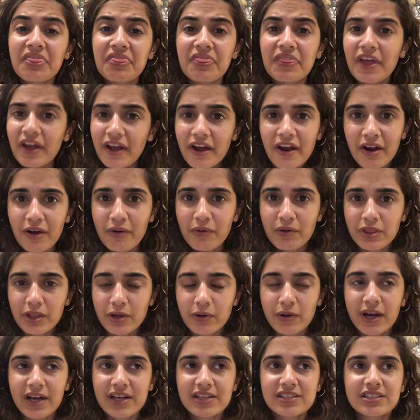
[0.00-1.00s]
there when
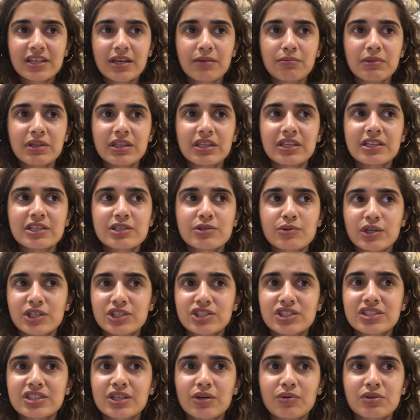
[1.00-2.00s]
they were asking me these
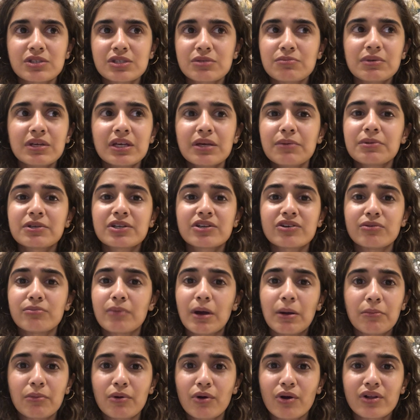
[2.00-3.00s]
questions. I wasn't being able to
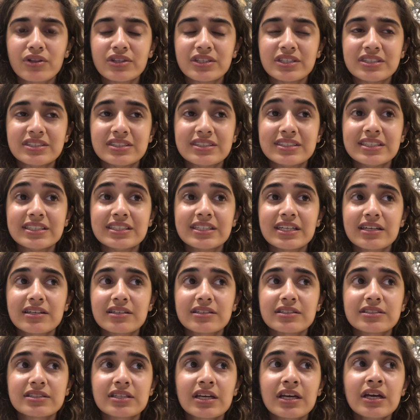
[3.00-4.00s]
remember all these
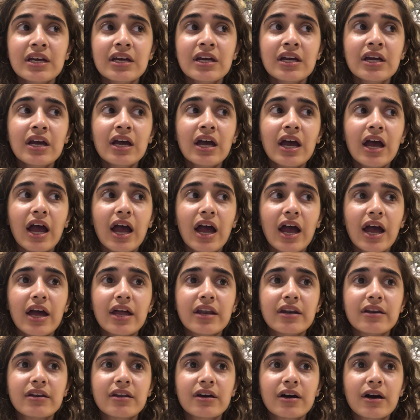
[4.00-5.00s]
details.
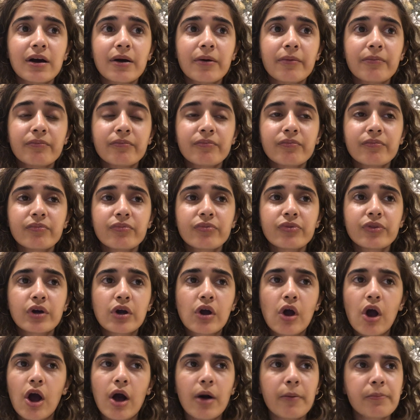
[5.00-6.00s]
And the
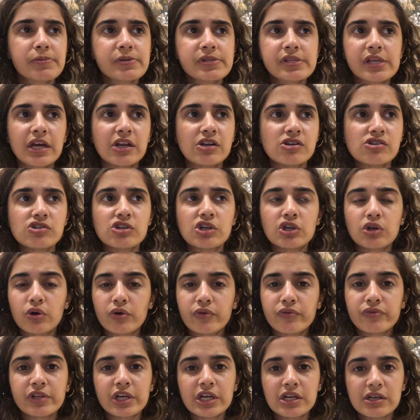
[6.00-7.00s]
cops then,
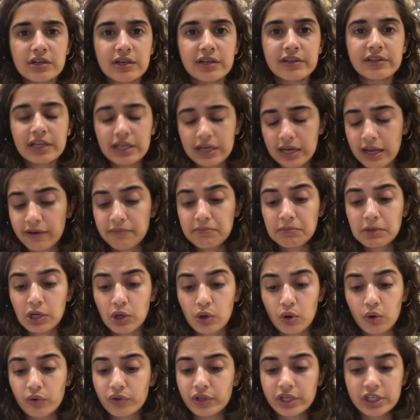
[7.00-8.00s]
they let me
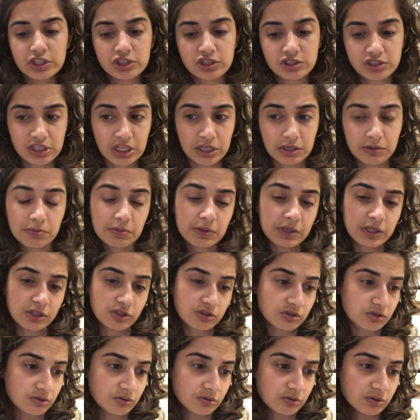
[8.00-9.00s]
go. They sent me
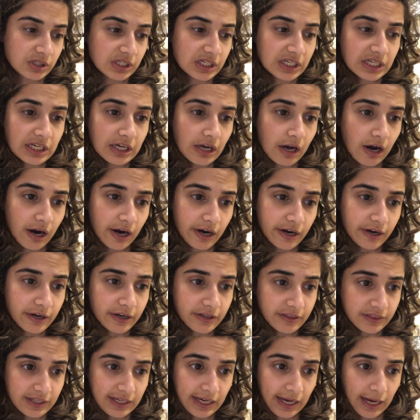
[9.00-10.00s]
to the ER
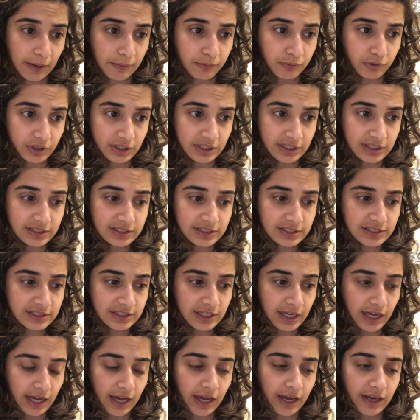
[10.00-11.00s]
in the
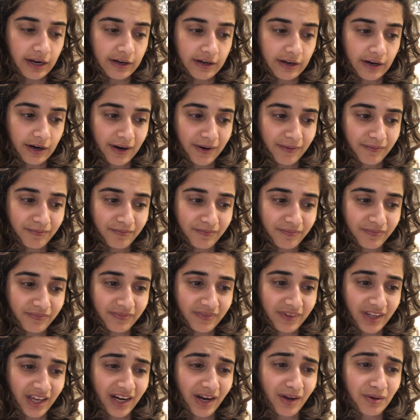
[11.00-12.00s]
ambulance, and
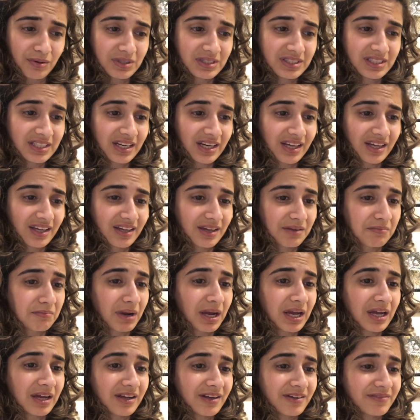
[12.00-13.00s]
I was sitting in
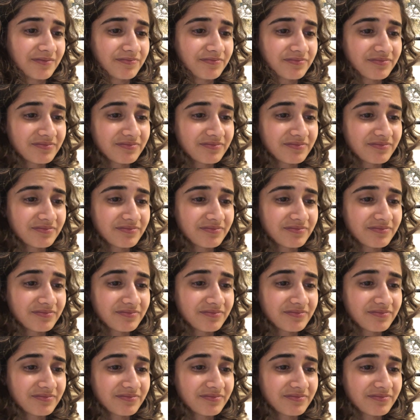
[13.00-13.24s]
my,